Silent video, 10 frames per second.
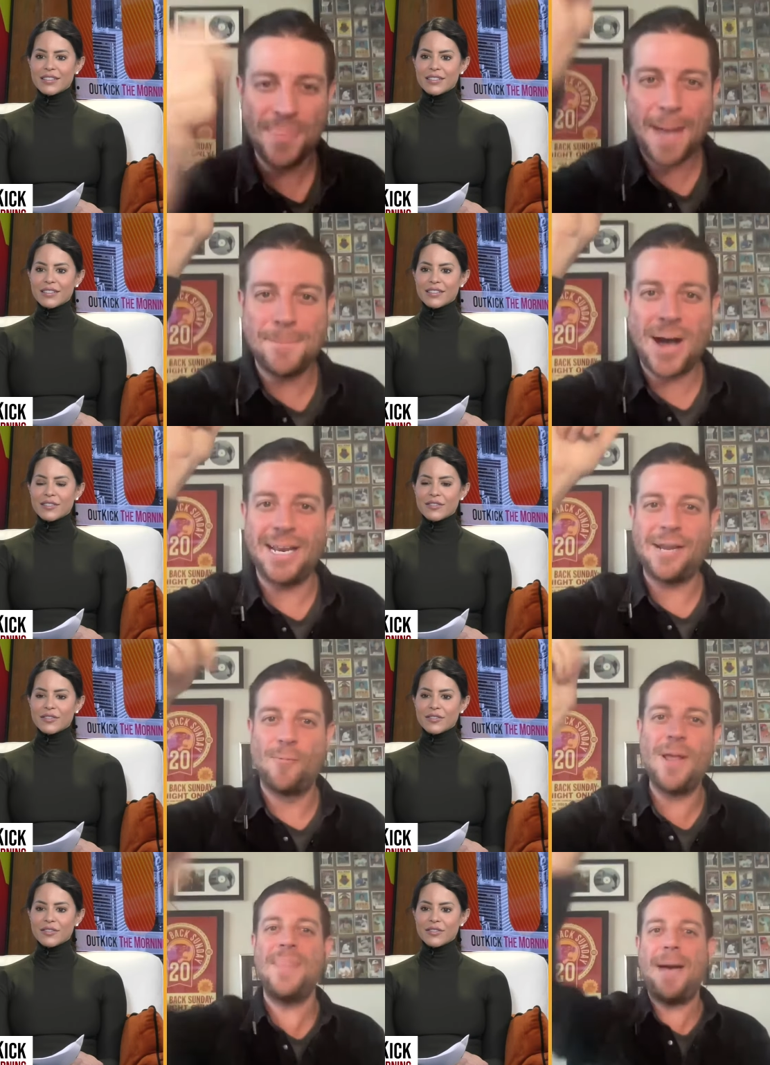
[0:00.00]
Speaker 1: that money.
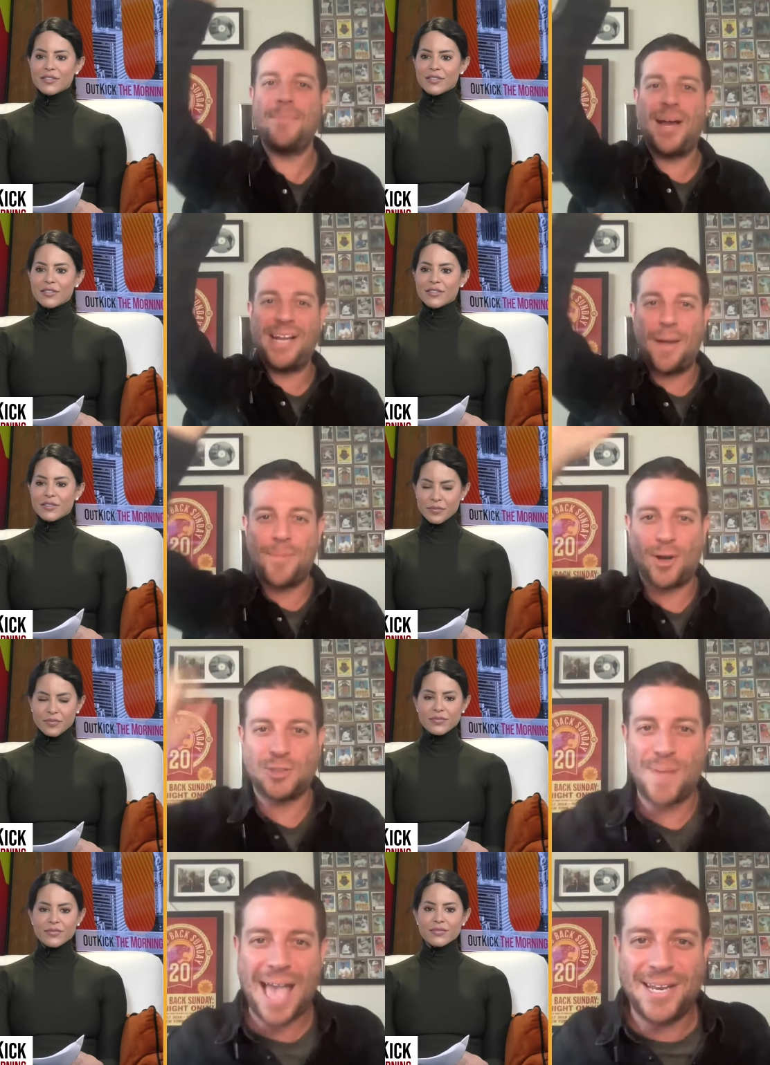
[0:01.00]
Win that money on
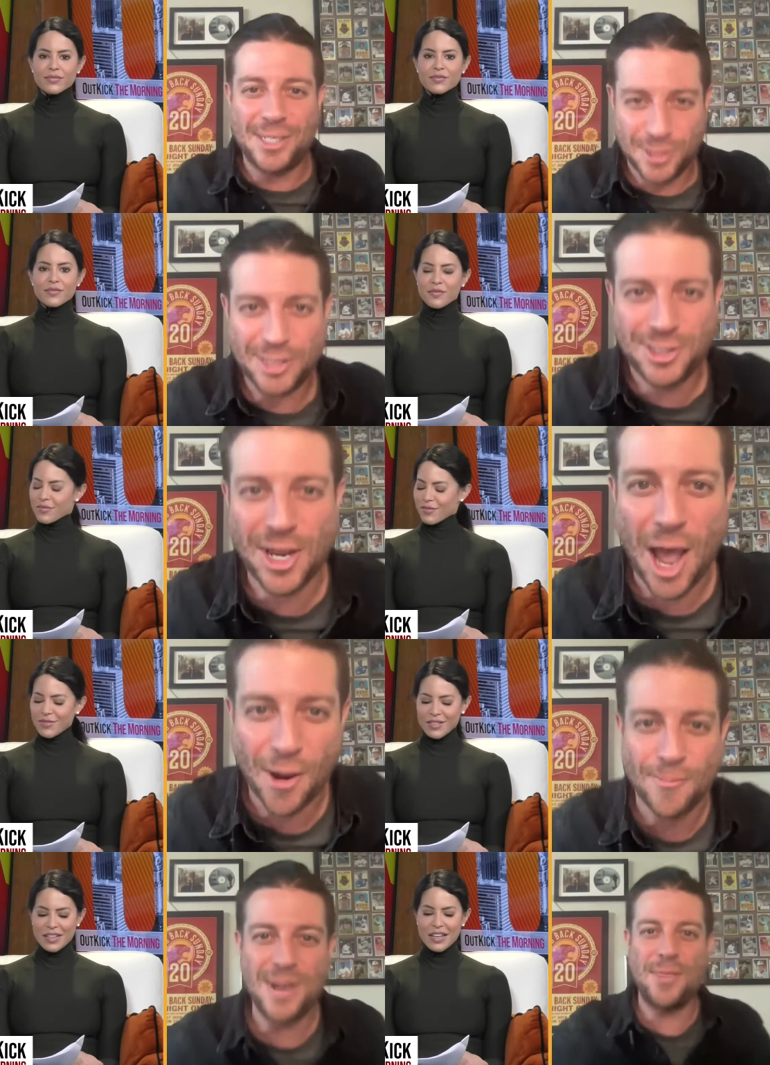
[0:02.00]
March Madness. Let's
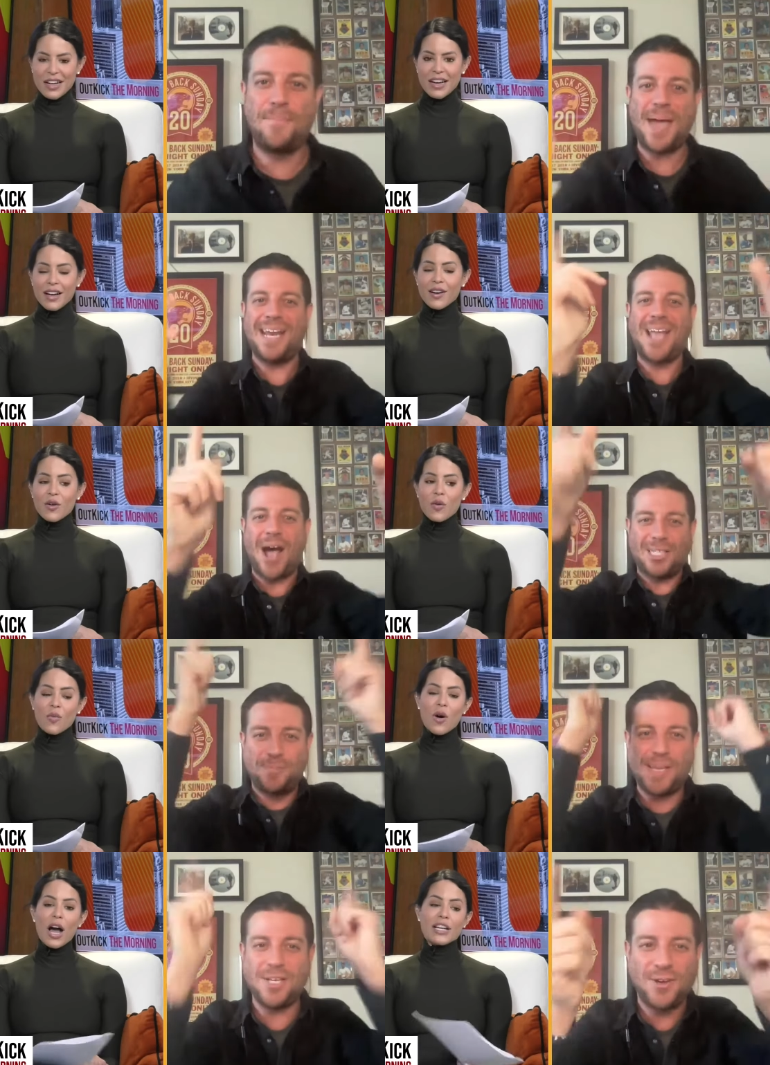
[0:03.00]
go. May the betting odds
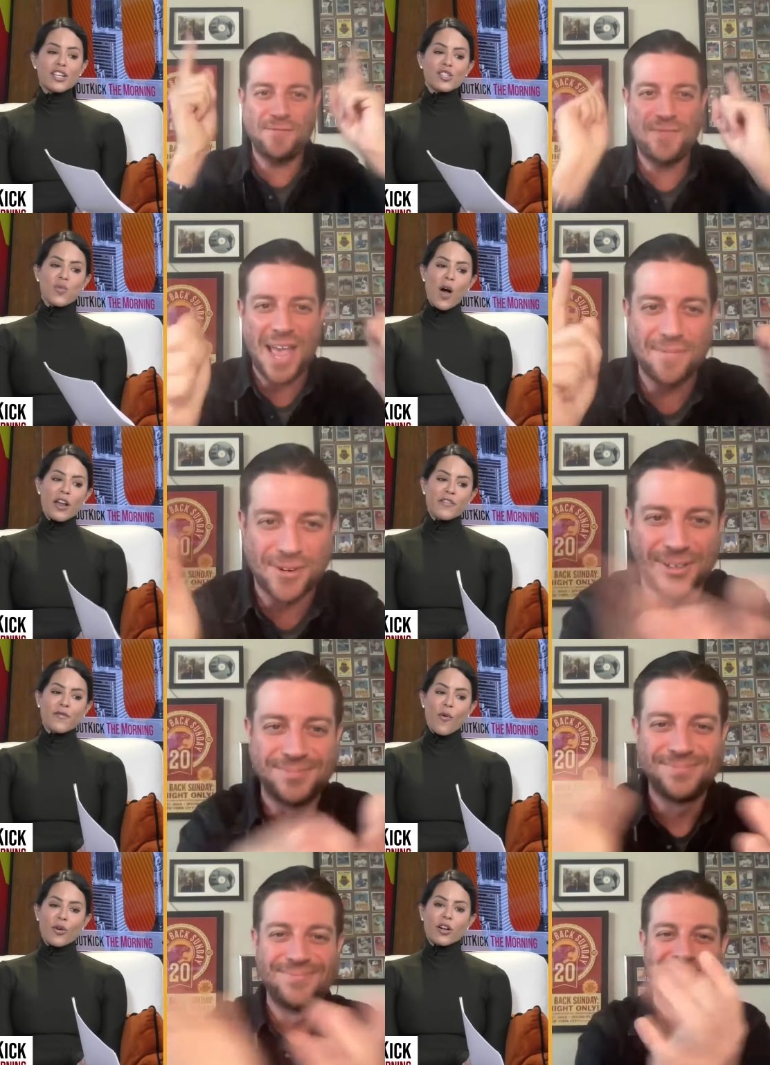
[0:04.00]
Speaker 2: well, be in I your favor. Well, I just won
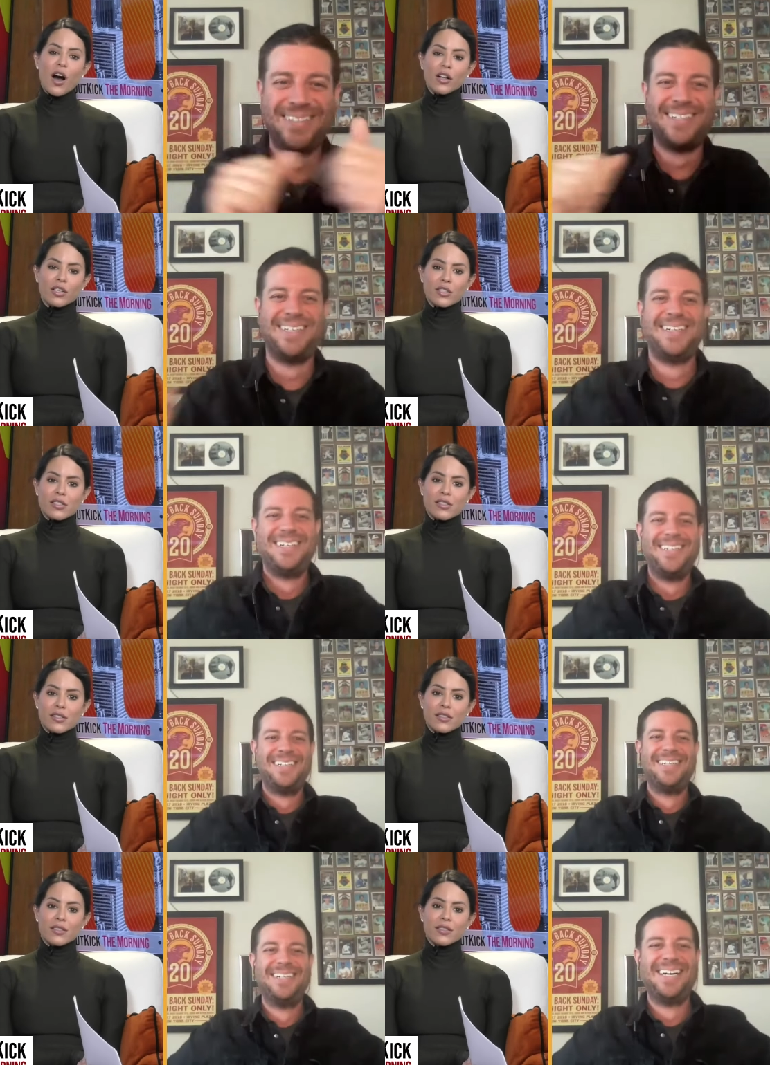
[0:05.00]
four dollars.
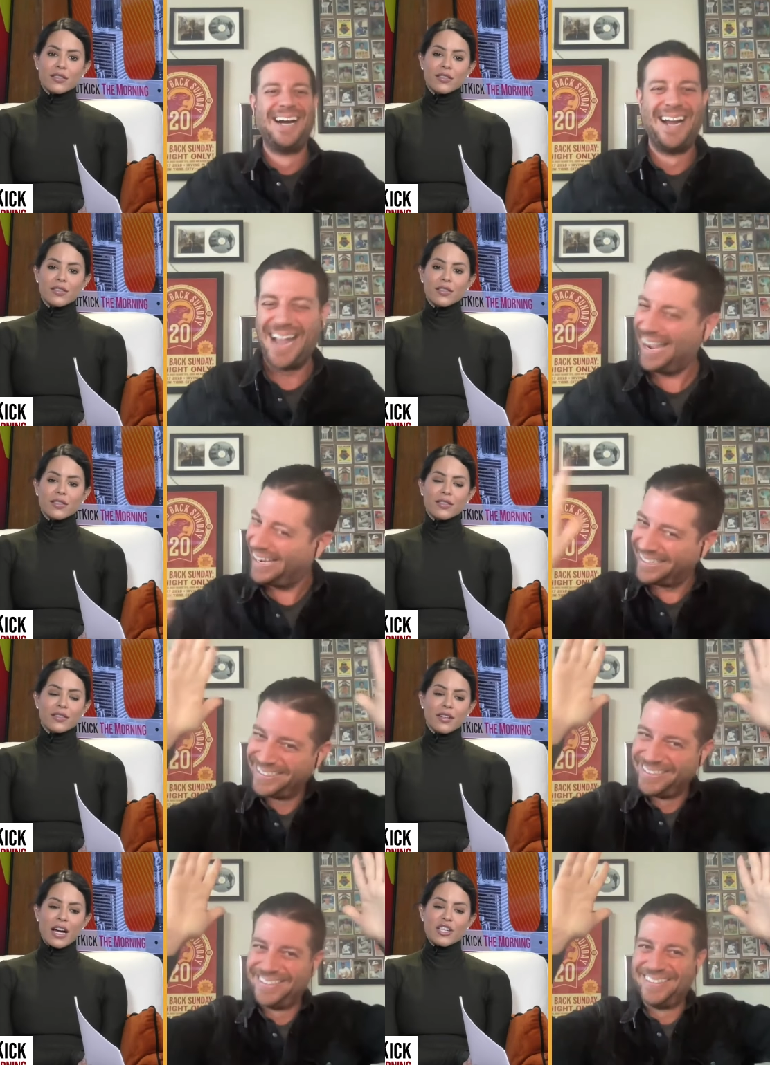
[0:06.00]

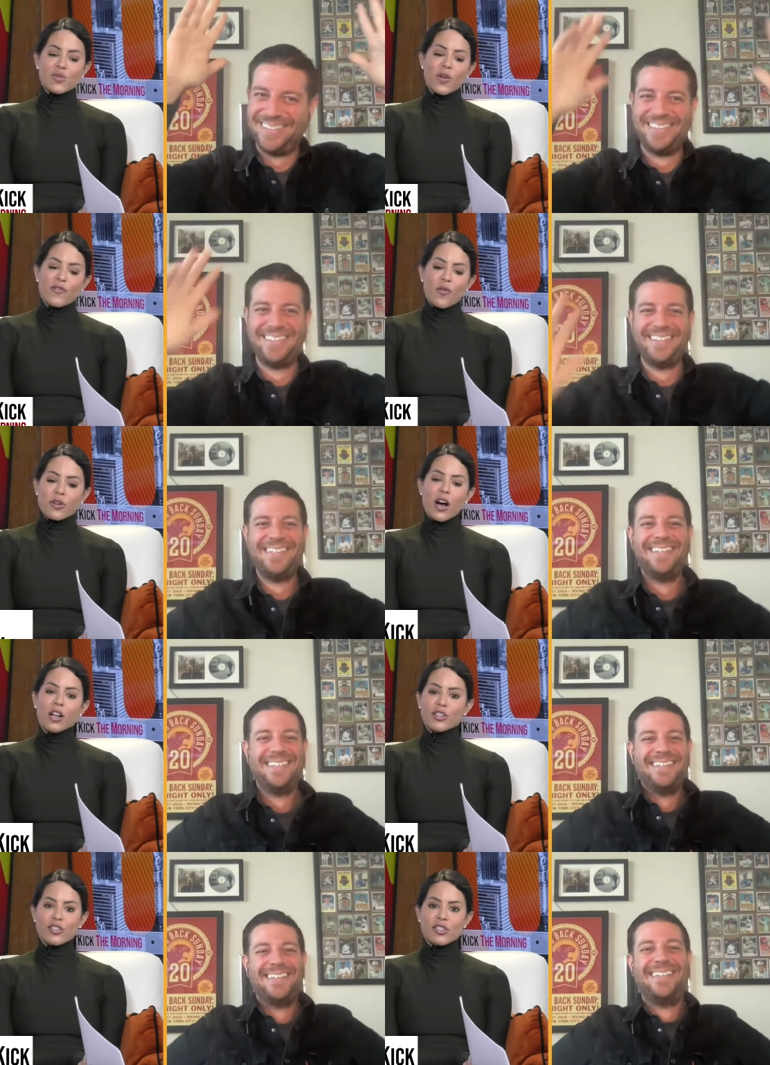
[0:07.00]
I just won four
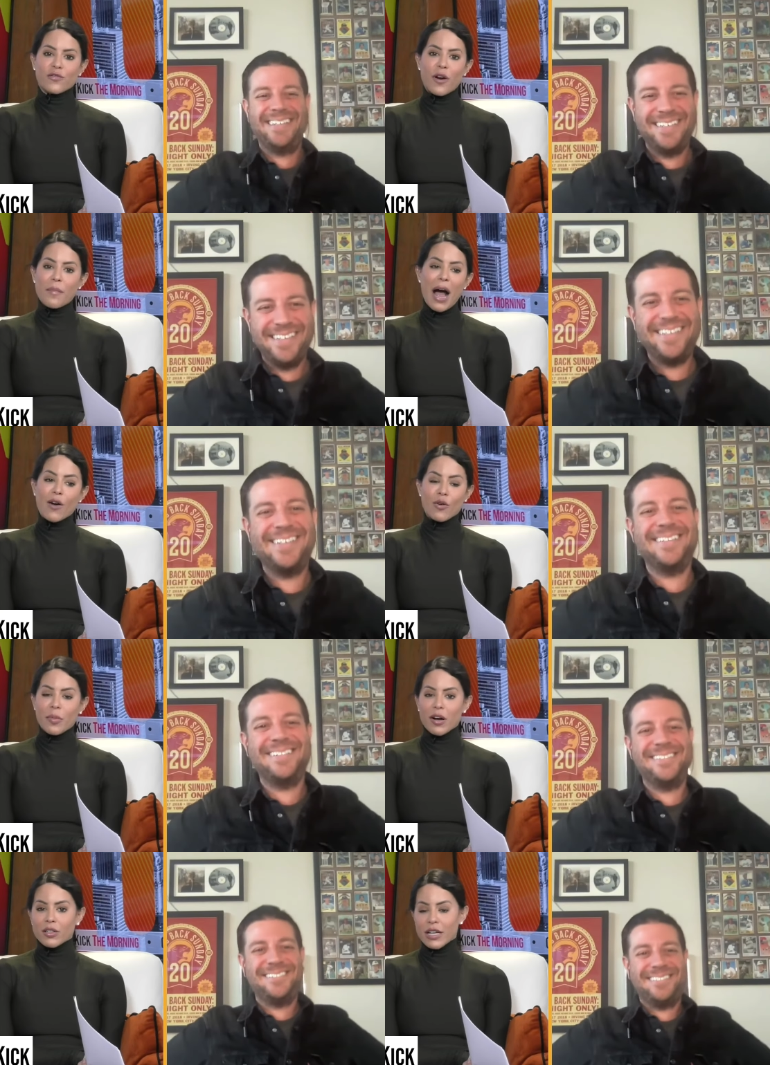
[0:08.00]
dollars from
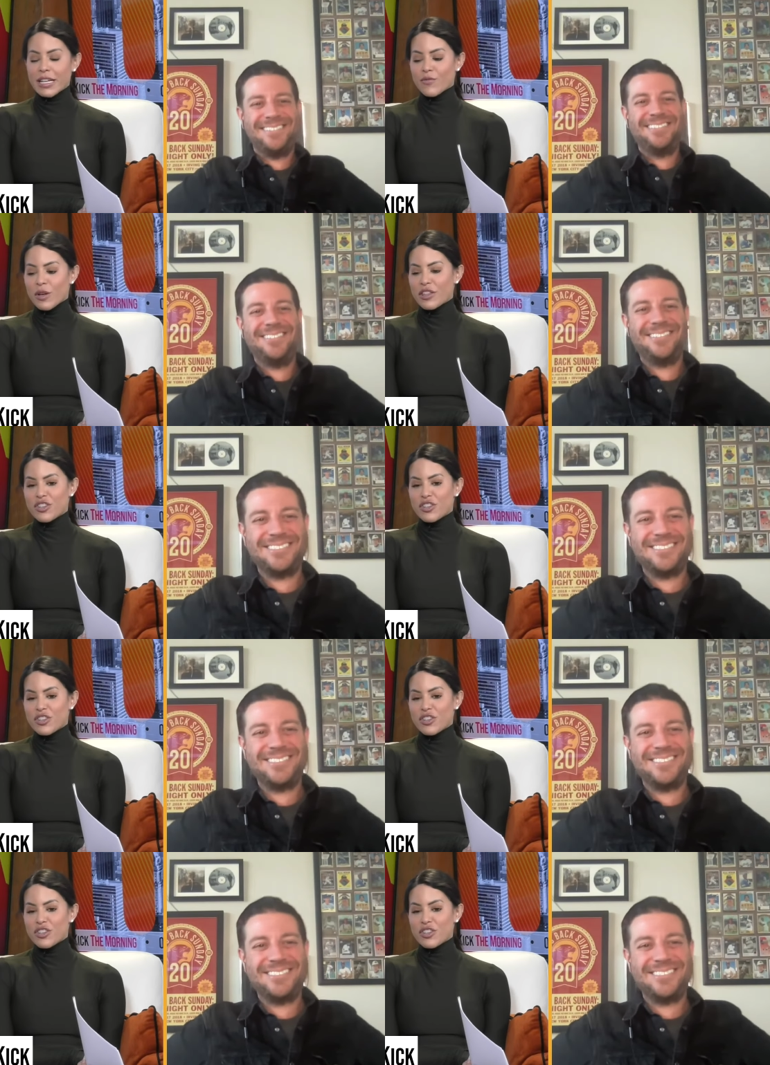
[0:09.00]
Powerball. I didn't win the